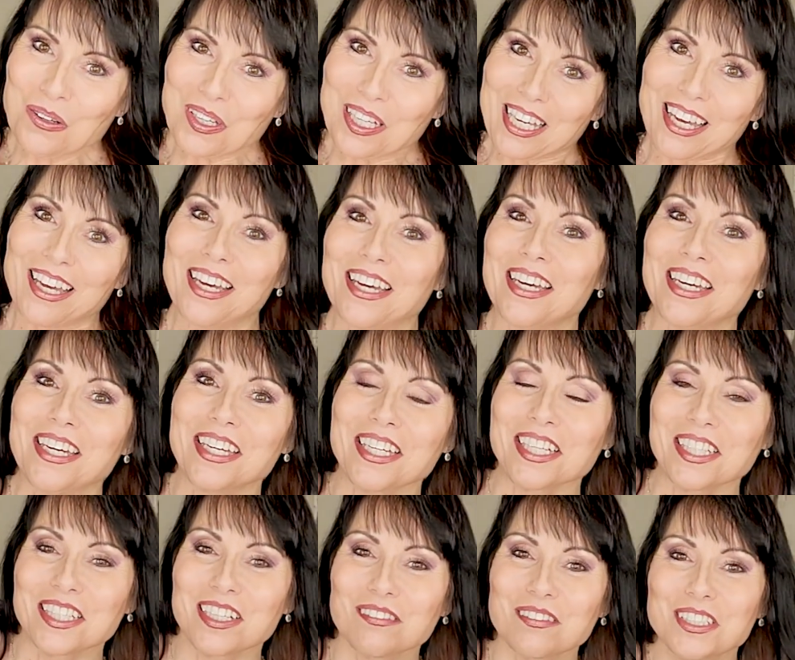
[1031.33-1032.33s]

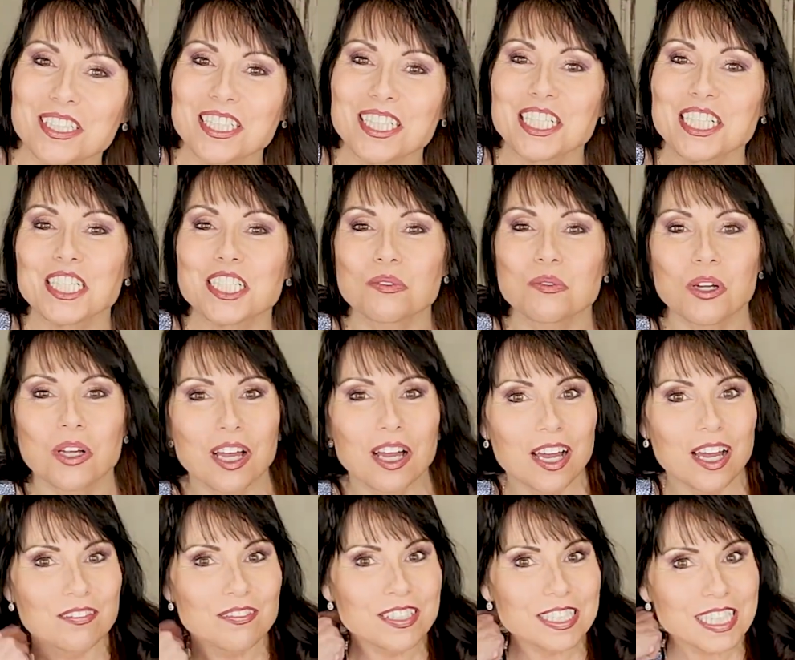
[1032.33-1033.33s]
Okay, lovely ladies. Well,
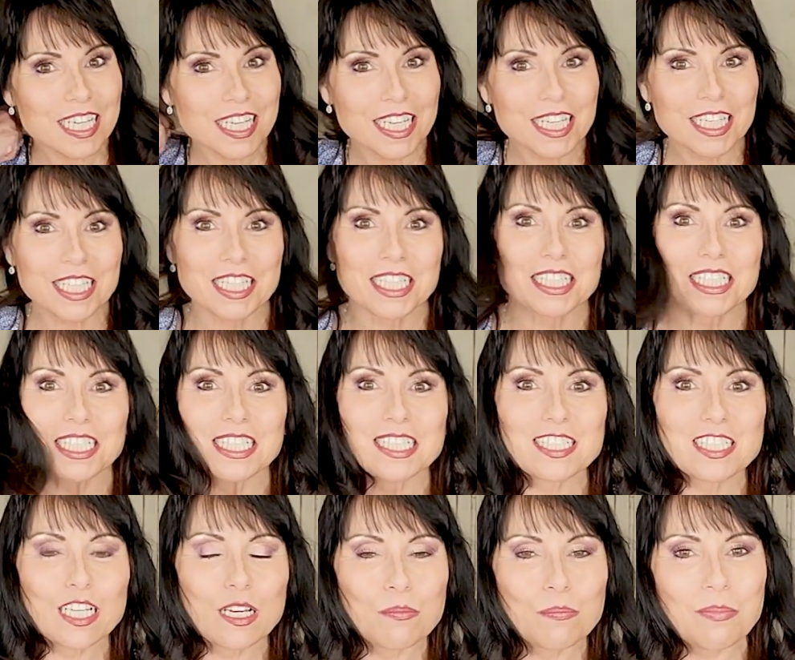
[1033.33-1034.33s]
I've taken a
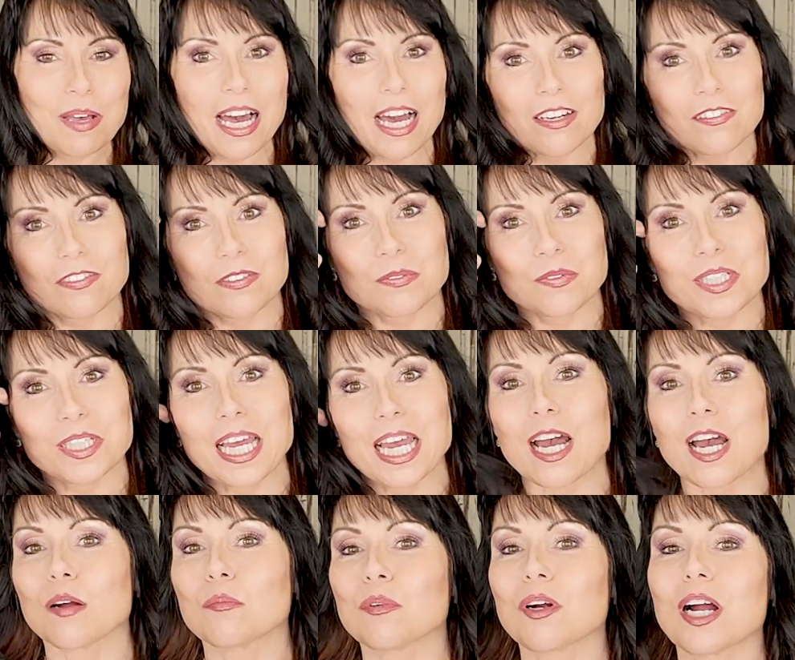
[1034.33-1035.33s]
step back from the
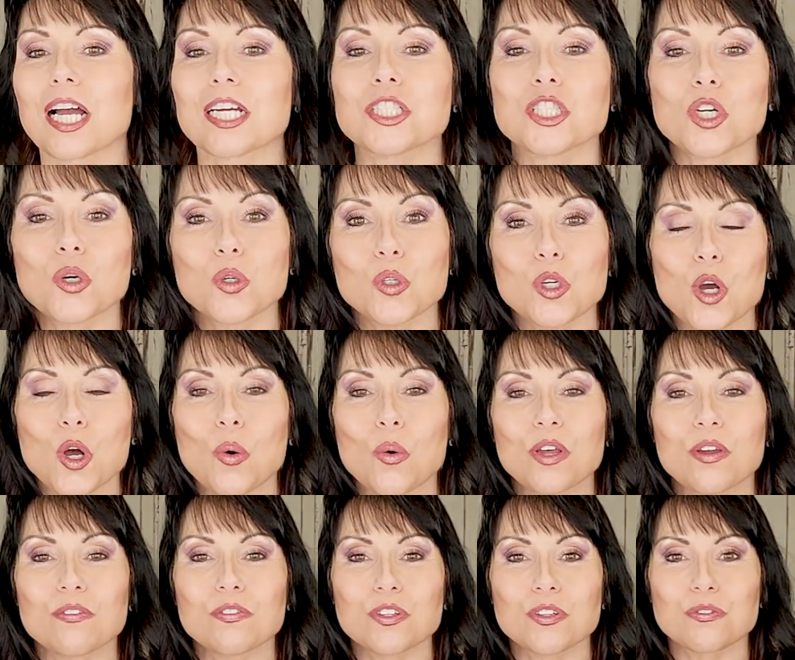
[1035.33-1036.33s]
camera. I don't know
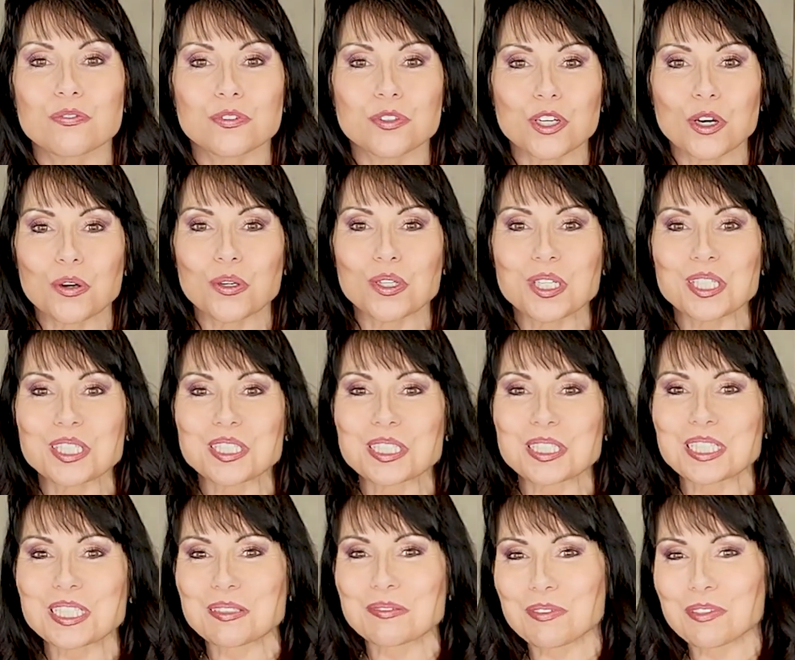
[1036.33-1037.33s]
if you've
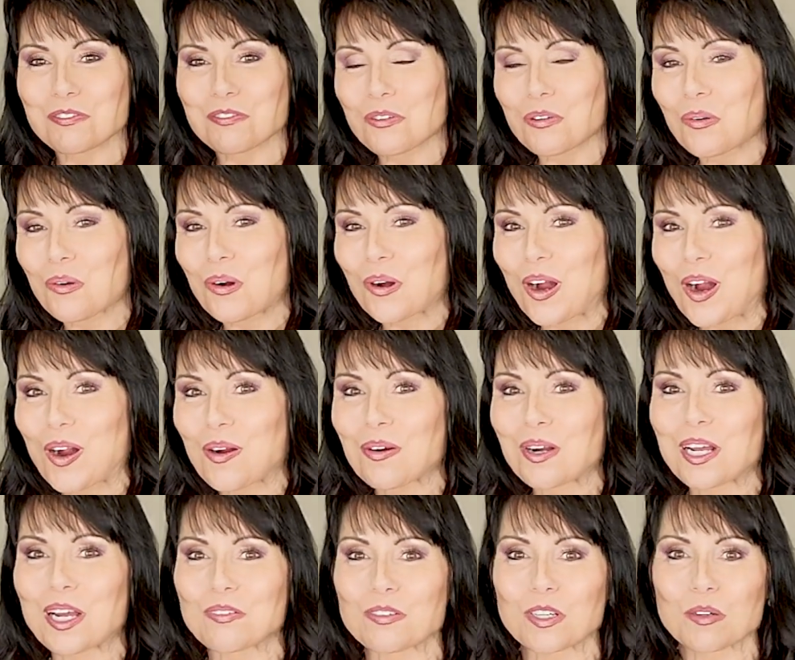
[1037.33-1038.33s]
noticed it before or
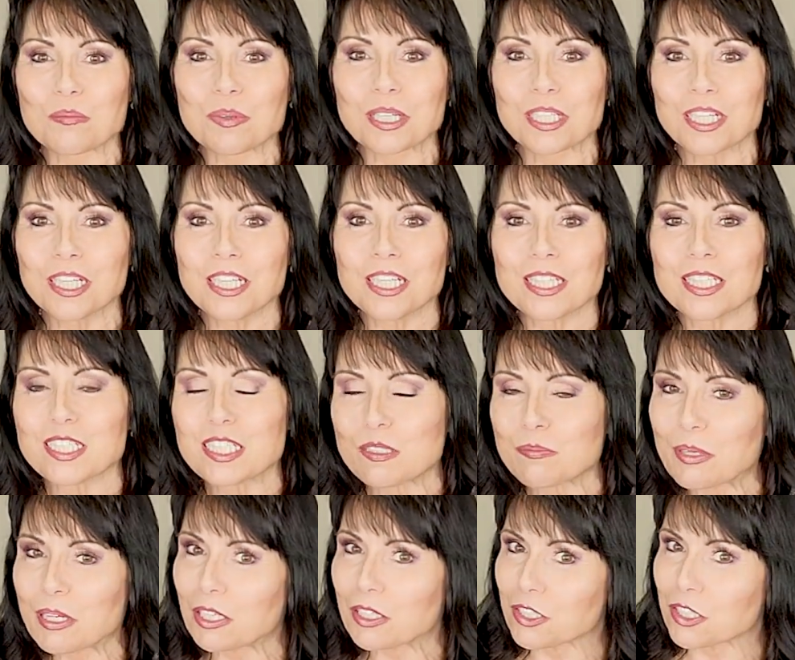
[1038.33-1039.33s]
whatever, but this
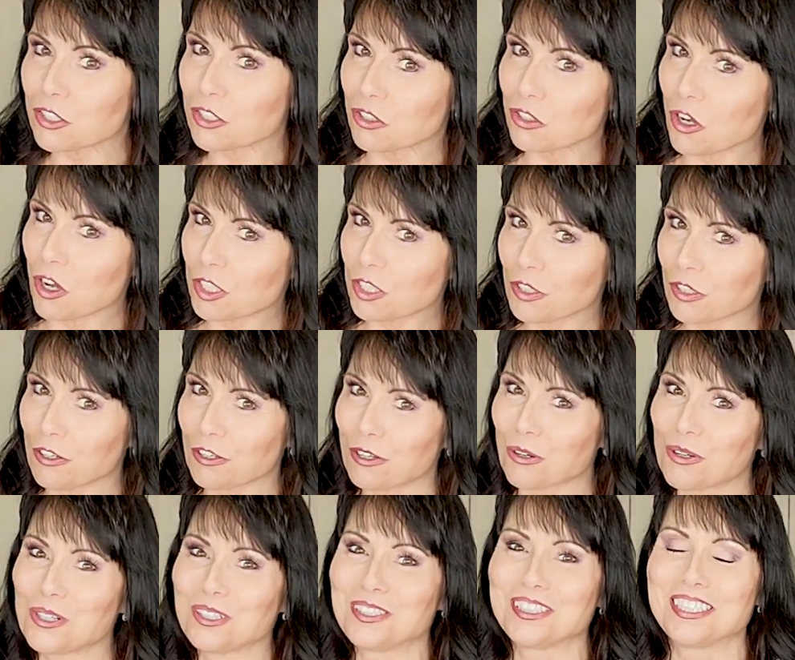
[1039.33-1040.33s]
belt does not go